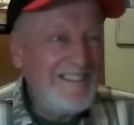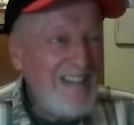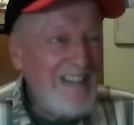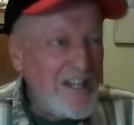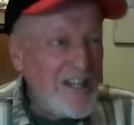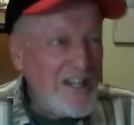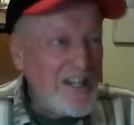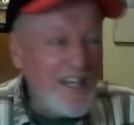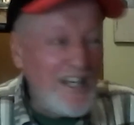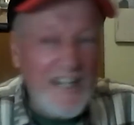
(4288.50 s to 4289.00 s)

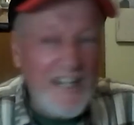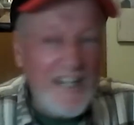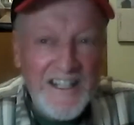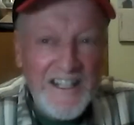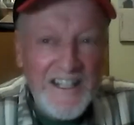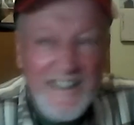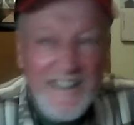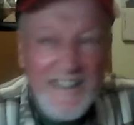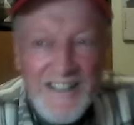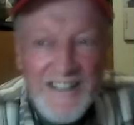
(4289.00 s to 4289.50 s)
again,
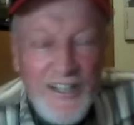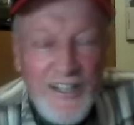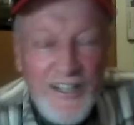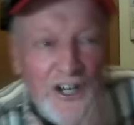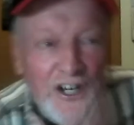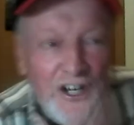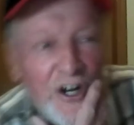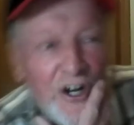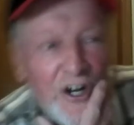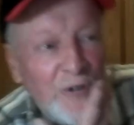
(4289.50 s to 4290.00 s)

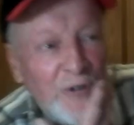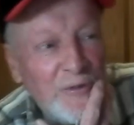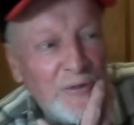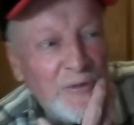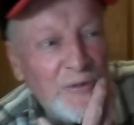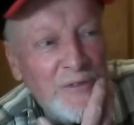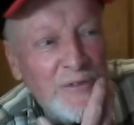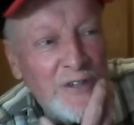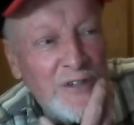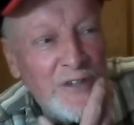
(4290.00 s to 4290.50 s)
you know,
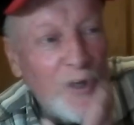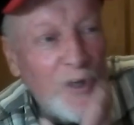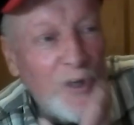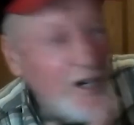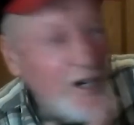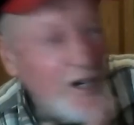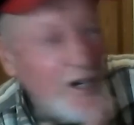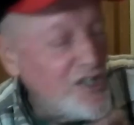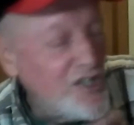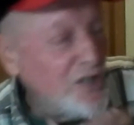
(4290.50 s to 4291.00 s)
the
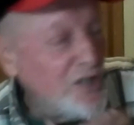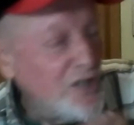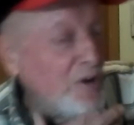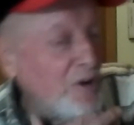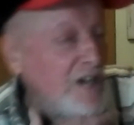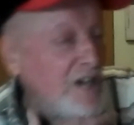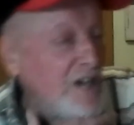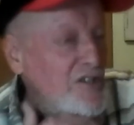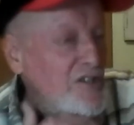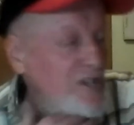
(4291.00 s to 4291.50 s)
question
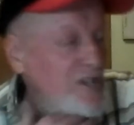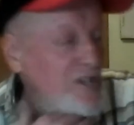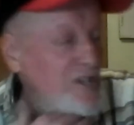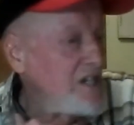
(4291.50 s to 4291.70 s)
arises